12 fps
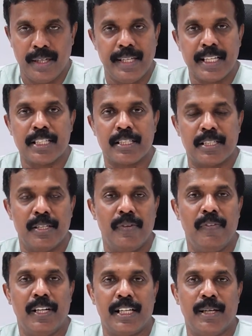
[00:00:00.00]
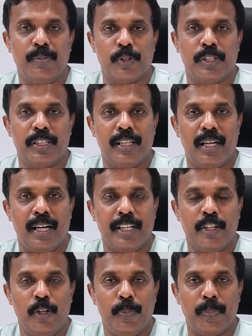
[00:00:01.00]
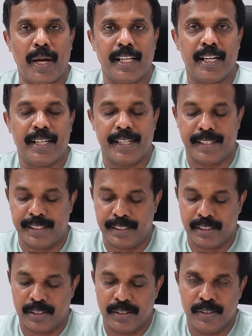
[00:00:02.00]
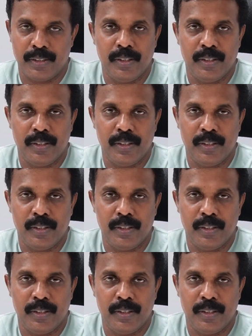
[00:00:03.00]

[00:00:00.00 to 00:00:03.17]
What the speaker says: Next, we'll come to the acute pancreatitis.